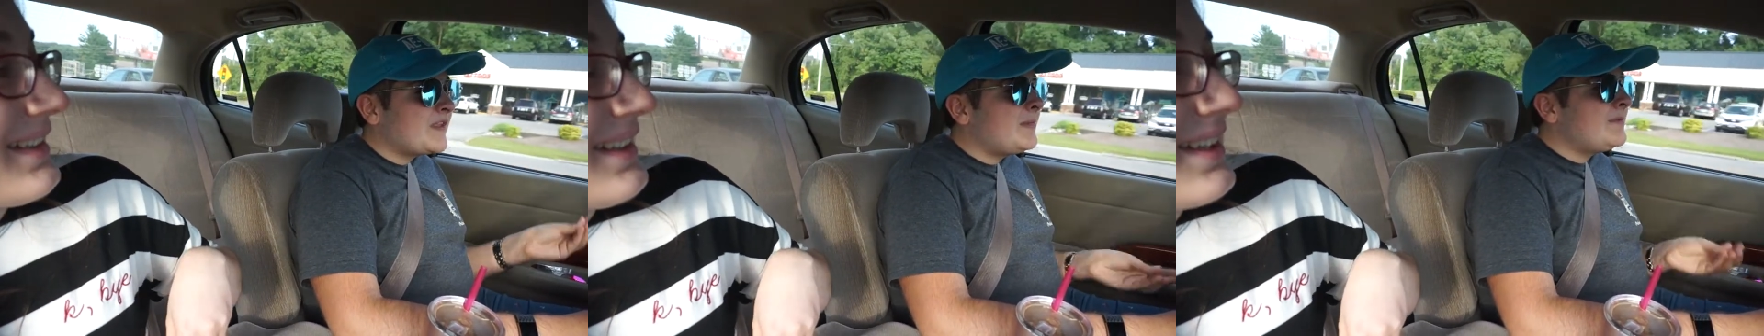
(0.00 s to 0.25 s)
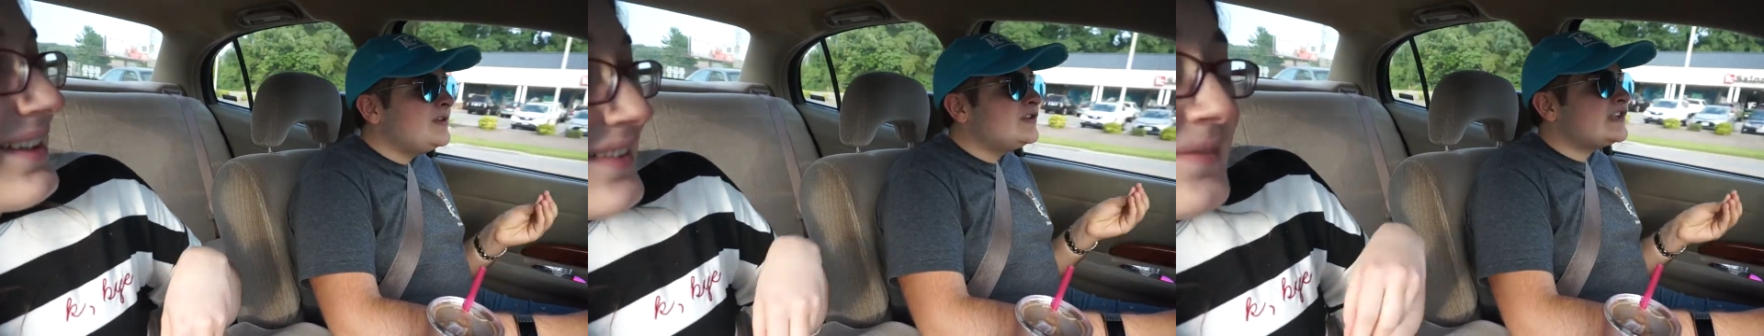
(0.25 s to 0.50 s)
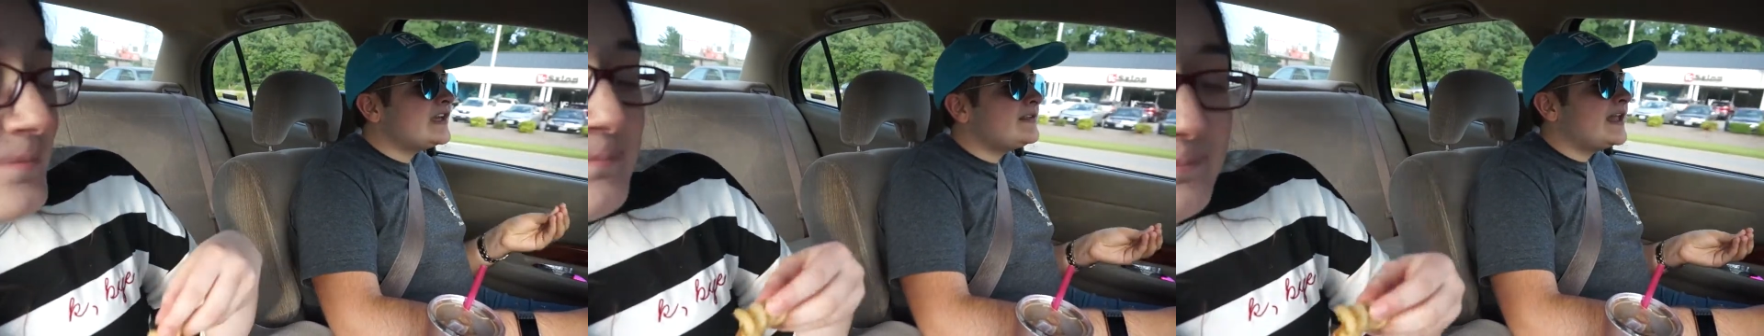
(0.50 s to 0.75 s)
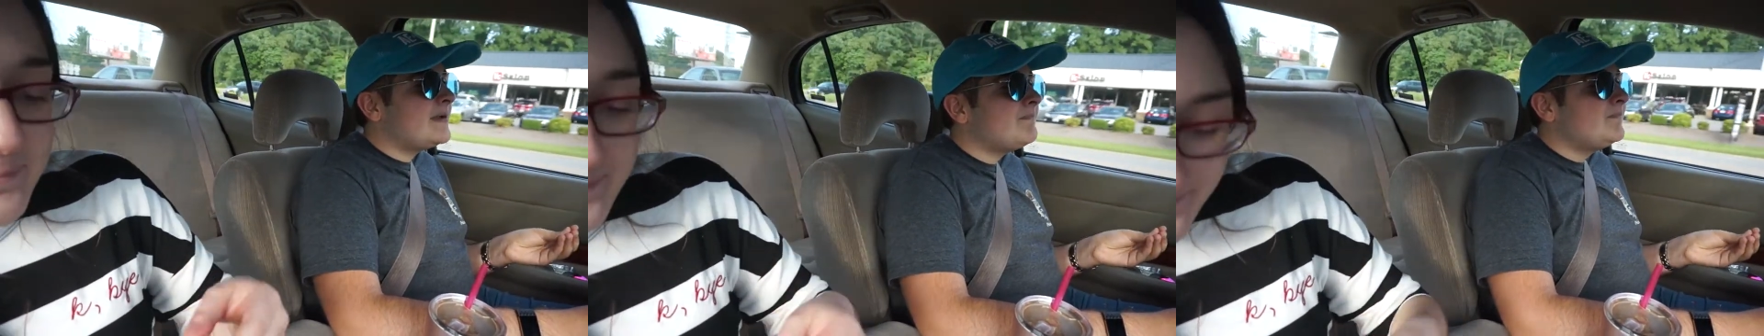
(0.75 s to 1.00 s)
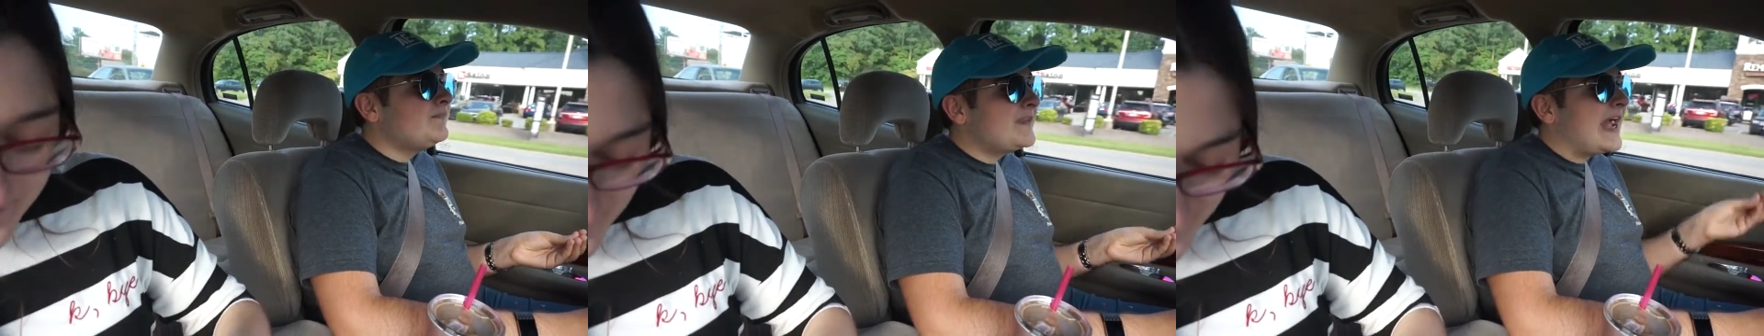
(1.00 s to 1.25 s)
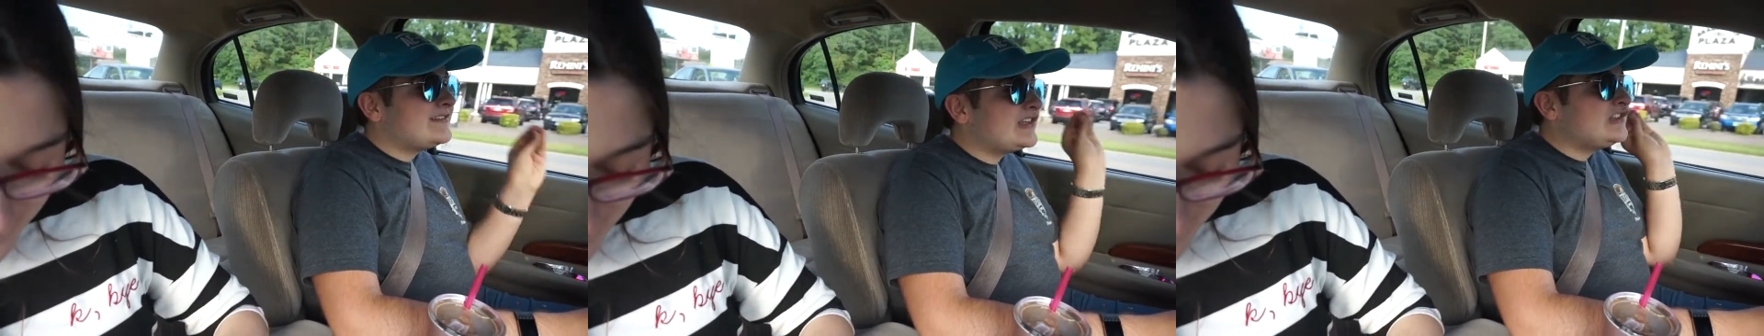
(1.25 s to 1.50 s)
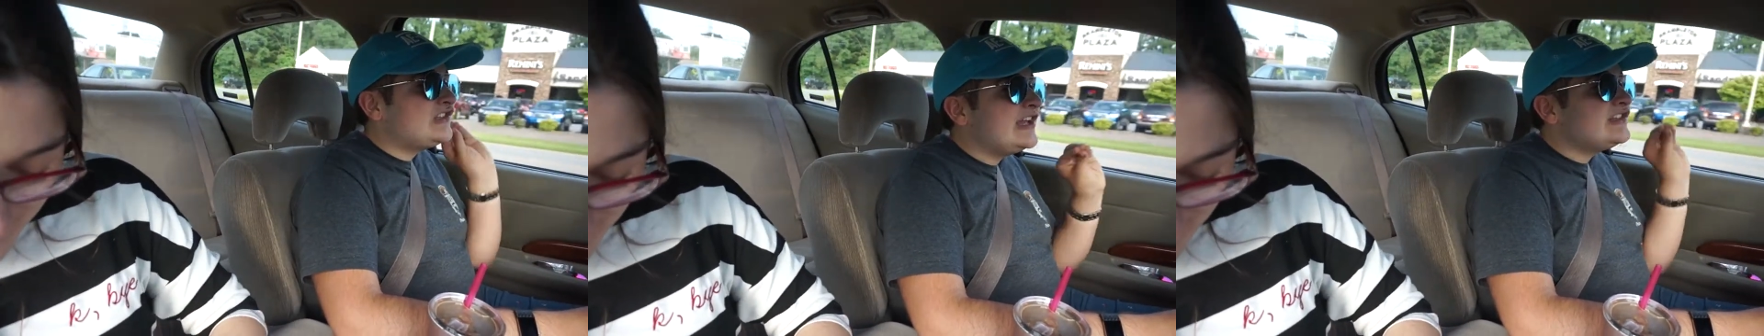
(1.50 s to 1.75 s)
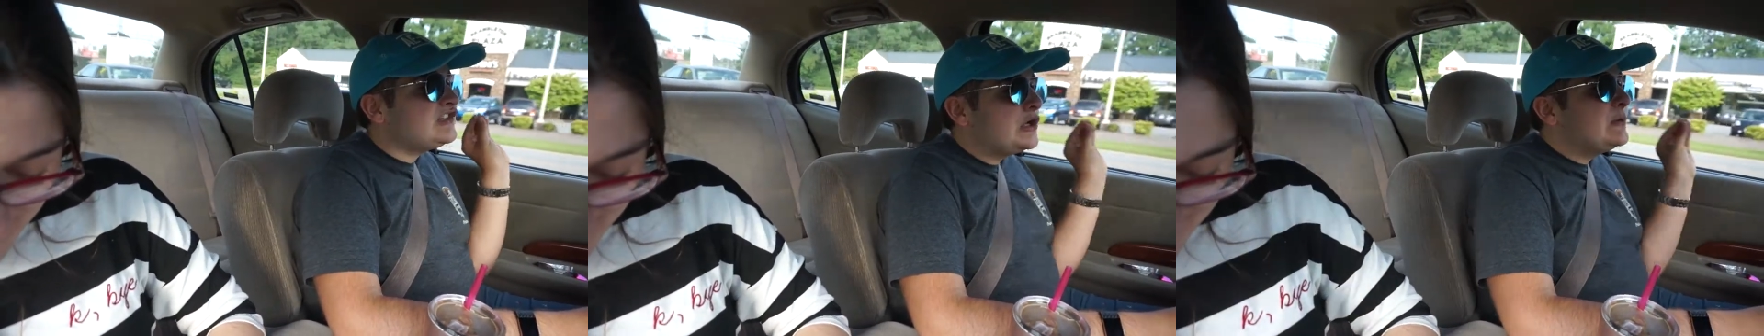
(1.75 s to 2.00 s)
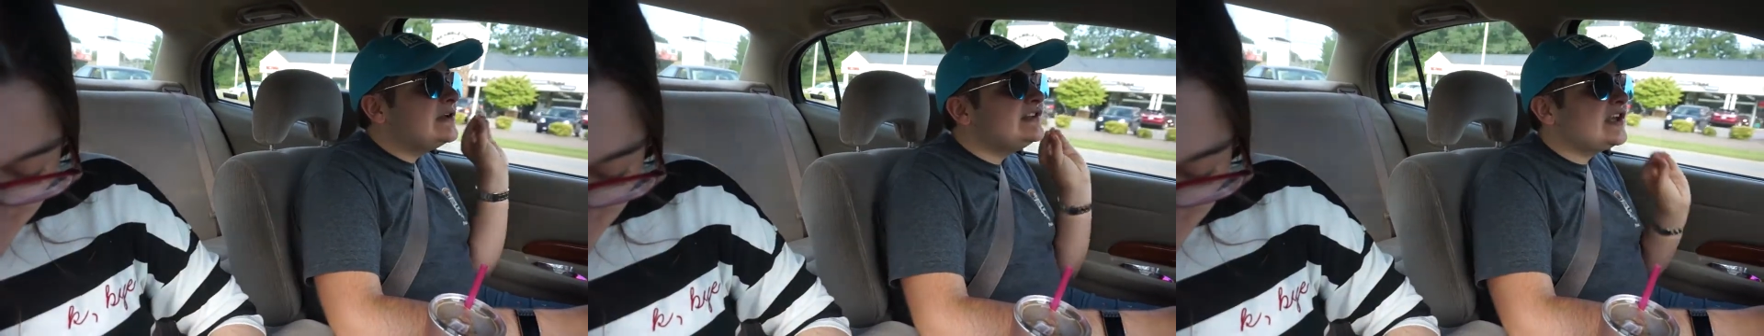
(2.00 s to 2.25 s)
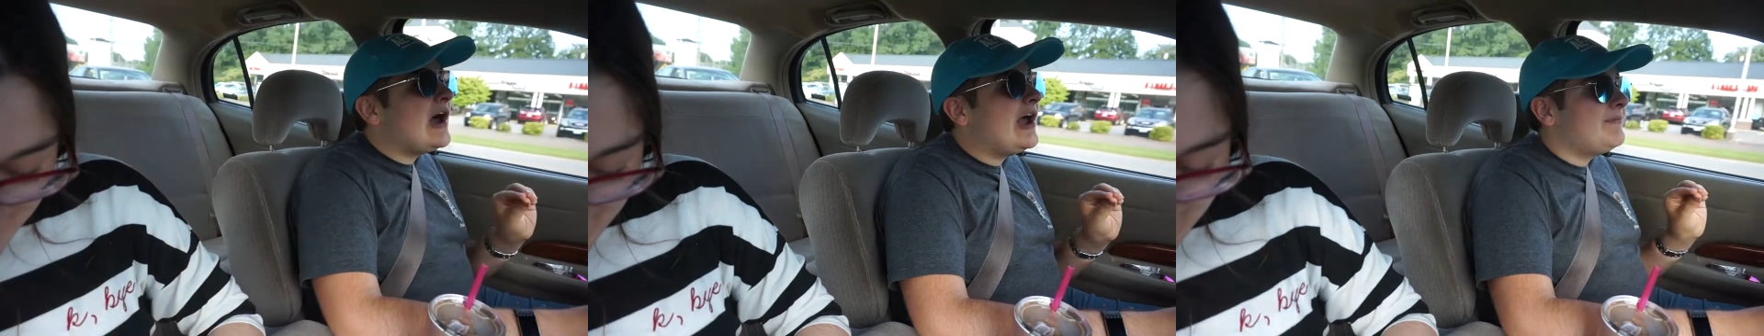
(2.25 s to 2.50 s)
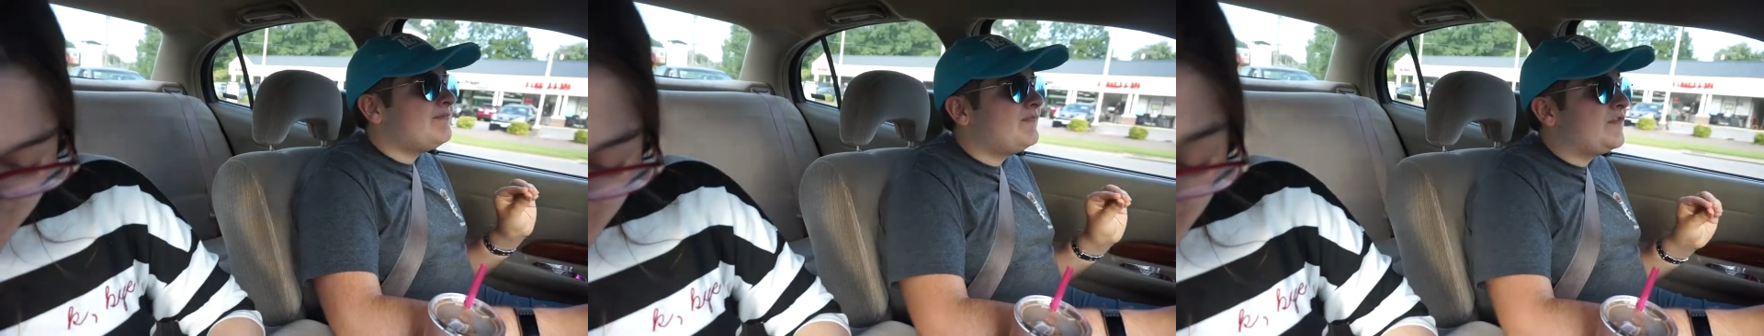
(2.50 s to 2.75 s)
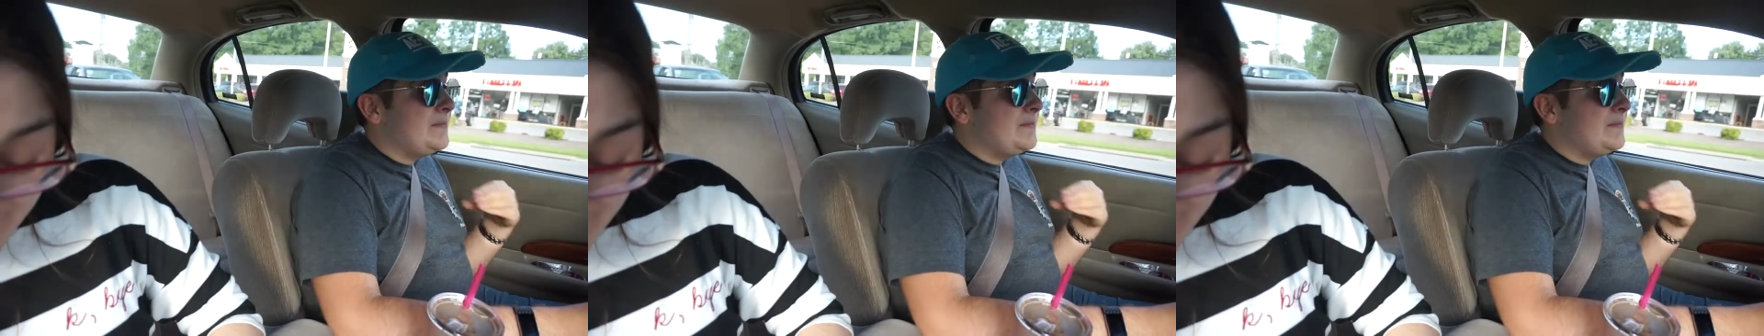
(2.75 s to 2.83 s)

but music like has a set stone in time